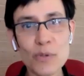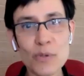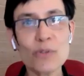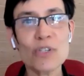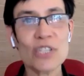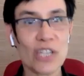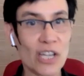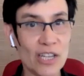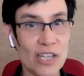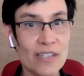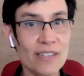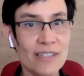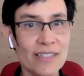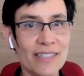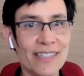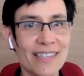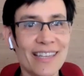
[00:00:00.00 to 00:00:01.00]
computer
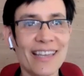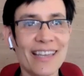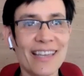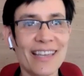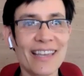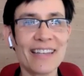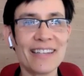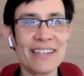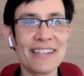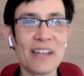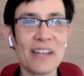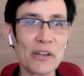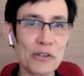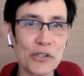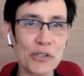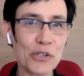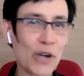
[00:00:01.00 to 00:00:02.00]
science, and in
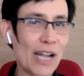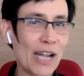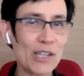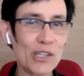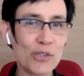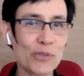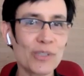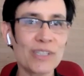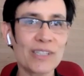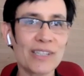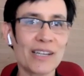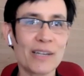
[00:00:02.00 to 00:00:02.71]
undergraduate,